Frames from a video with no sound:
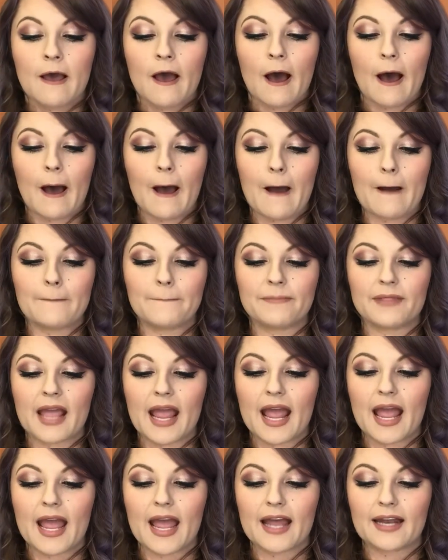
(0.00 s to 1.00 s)
Um,
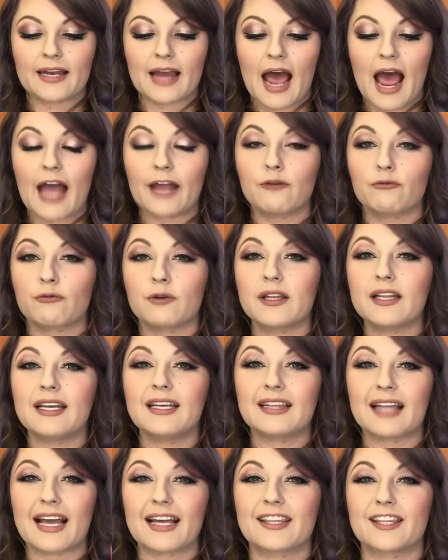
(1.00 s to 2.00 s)
and I really
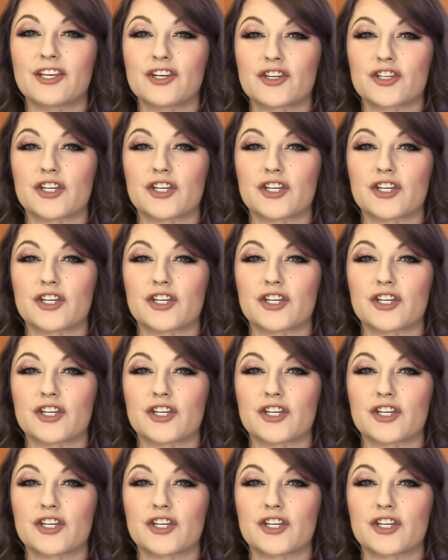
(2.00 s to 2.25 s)
like this